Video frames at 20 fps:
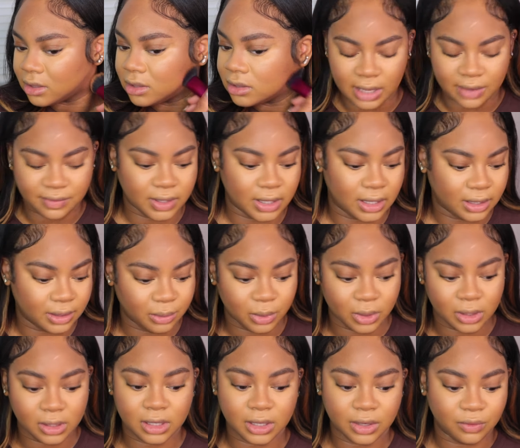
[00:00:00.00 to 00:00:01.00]
Definitely,
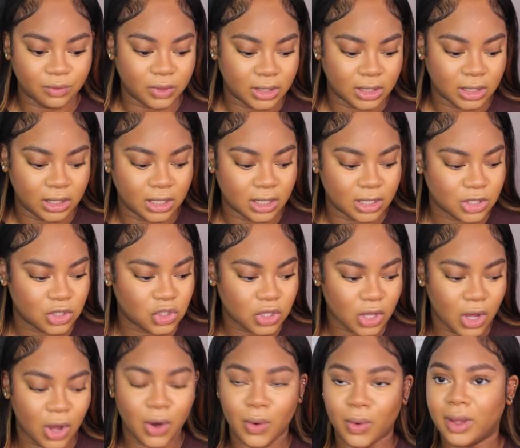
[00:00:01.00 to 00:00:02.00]
we're looking really good.
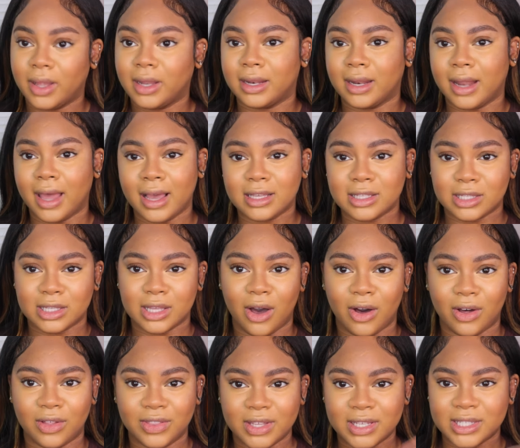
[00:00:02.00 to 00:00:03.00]
So next,
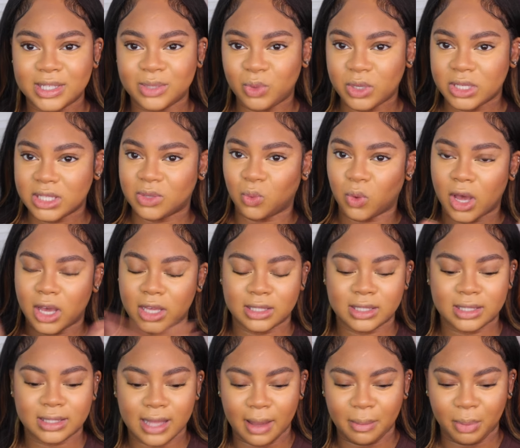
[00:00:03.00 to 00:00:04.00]
y'all, this was a
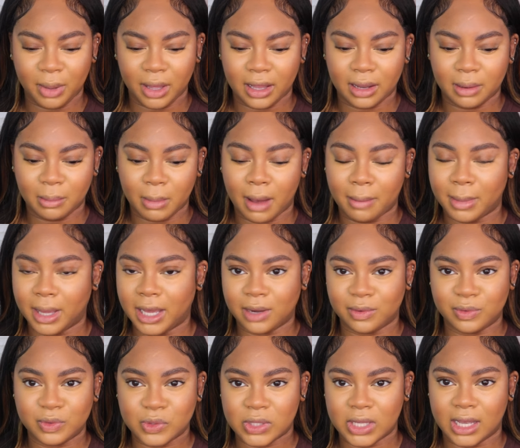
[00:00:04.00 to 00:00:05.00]
step in my
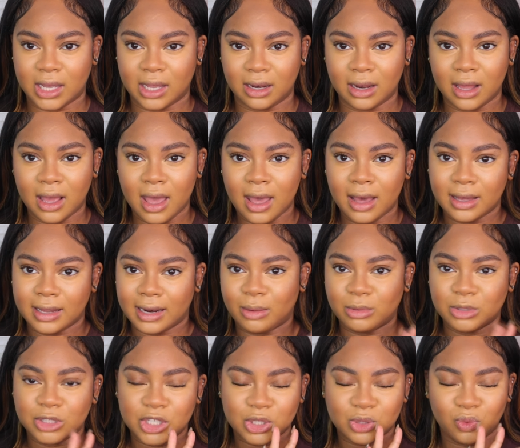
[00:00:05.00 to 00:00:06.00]
makeup routine that I
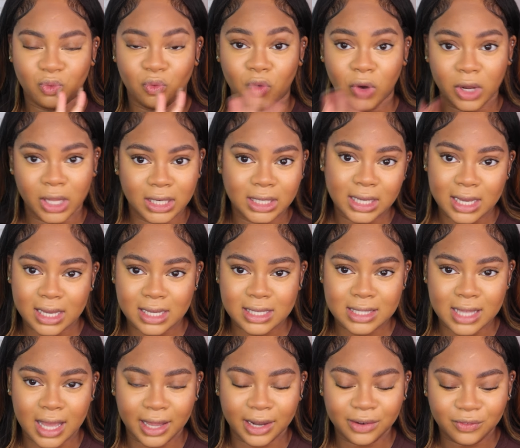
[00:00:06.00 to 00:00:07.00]
was just really
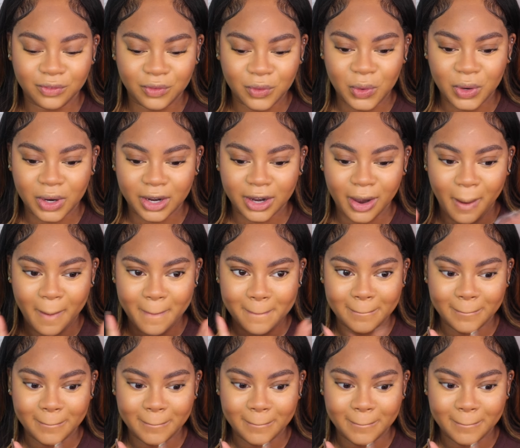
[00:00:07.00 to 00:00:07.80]
excited for.